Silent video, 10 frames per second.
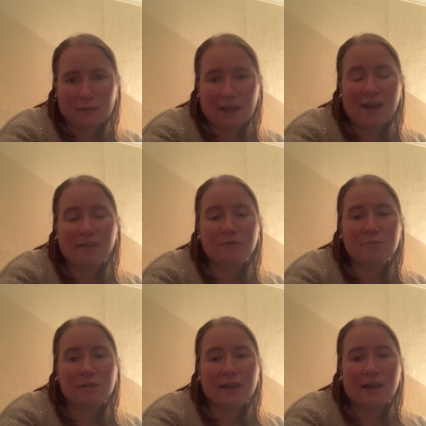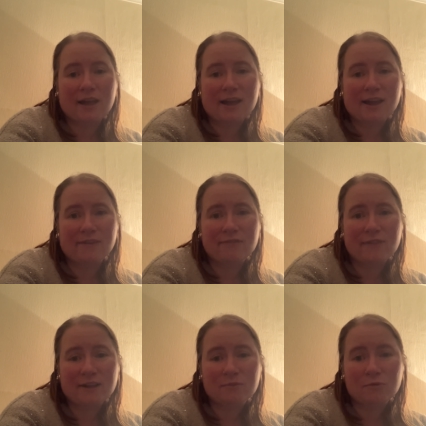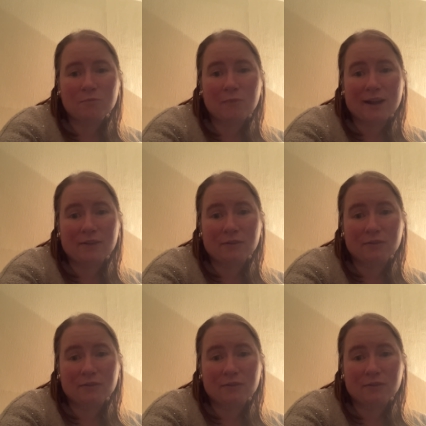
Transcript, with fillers: I, I thank my